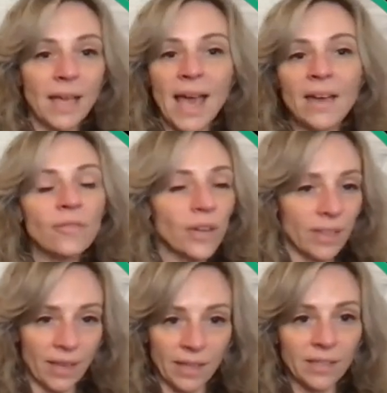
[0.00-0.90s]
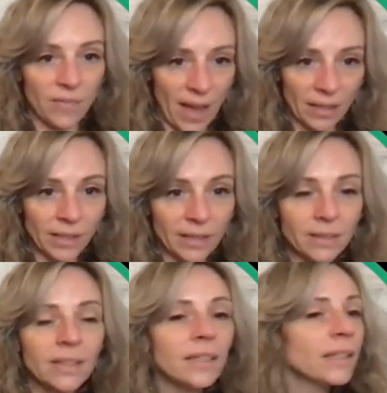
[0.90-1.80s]
everything is valid.
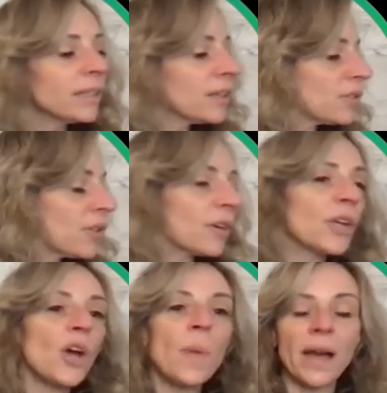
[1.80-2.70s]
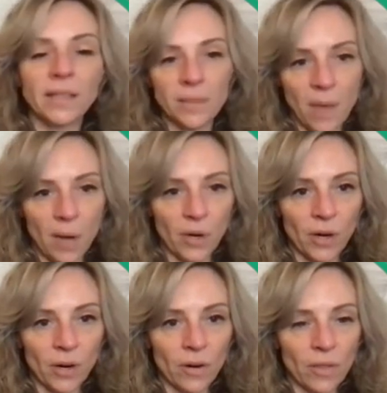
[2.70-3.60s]
So they're going to go back into Mama
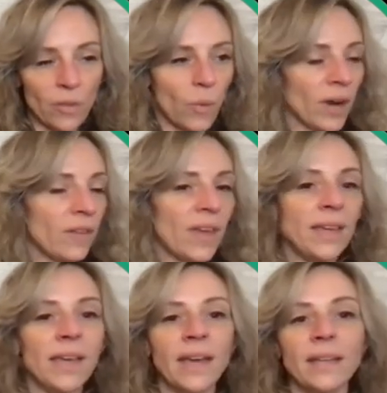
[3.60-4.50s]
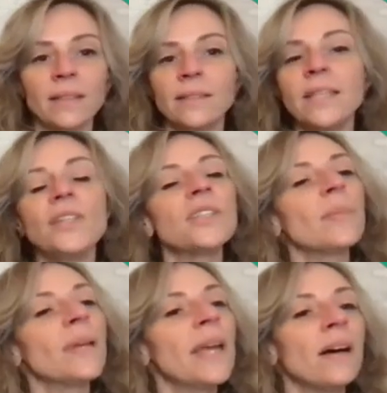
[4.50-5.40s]
Earth where they can teach
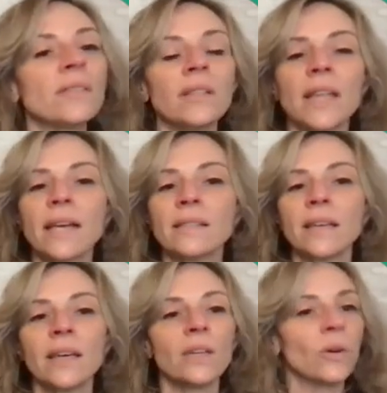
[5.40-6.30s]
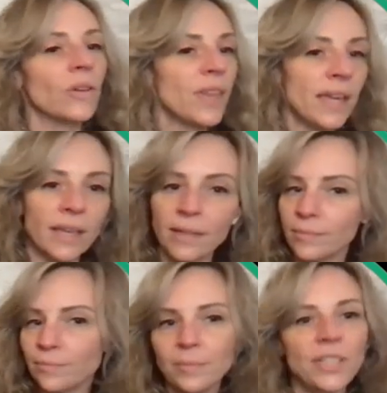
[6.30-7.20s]
somebody else a lesson, or they
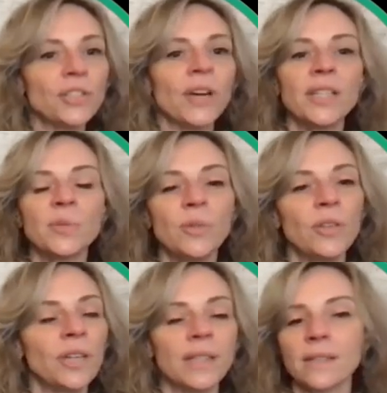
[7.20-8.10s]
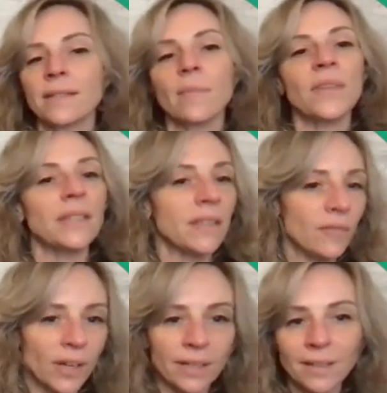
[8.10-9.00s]
can be transmuted into something
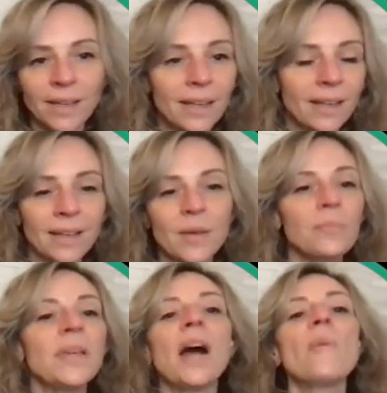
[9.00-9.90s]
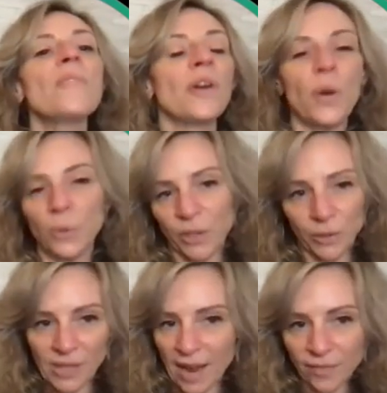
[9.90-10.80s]
different. become their own little
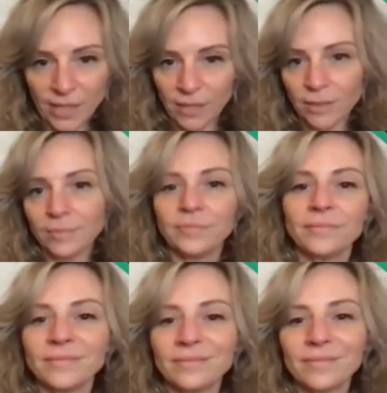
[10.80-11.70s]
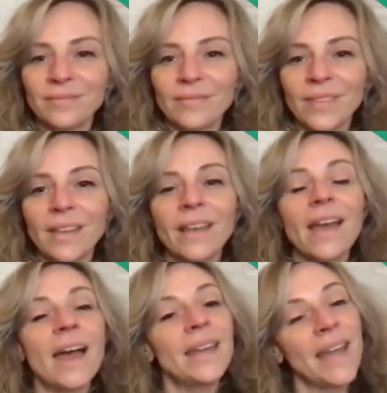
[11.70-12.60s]
daffodil.
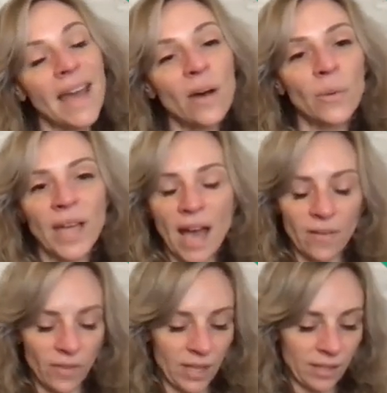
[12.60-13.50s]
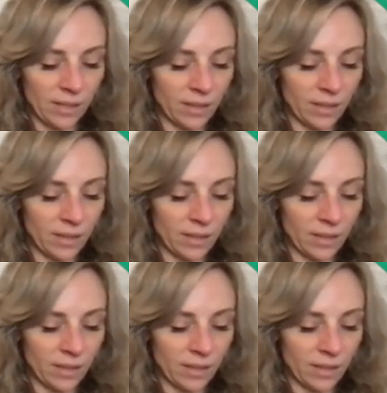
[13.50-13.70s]
And now we have this